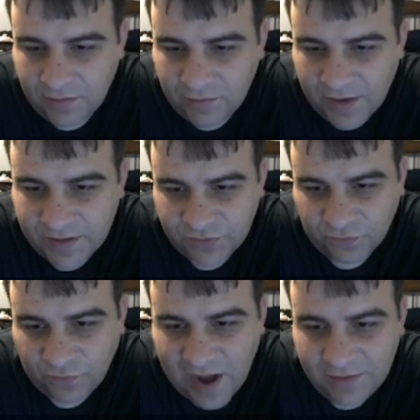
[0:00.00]
grants
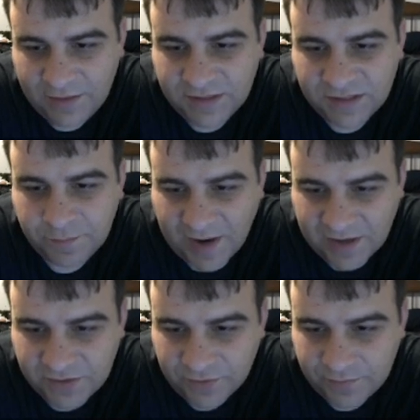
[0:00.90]
rally
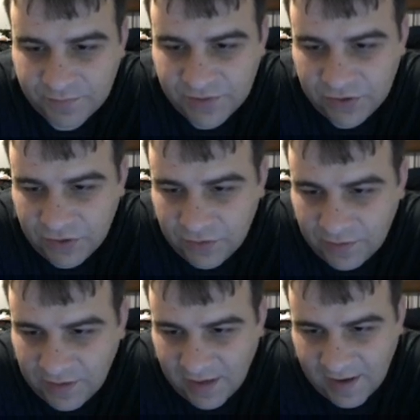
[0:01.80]
spectrum to
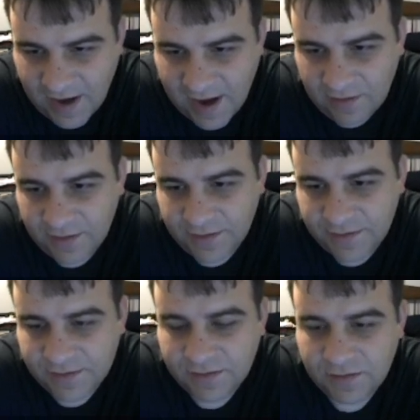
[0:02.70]
unit and allies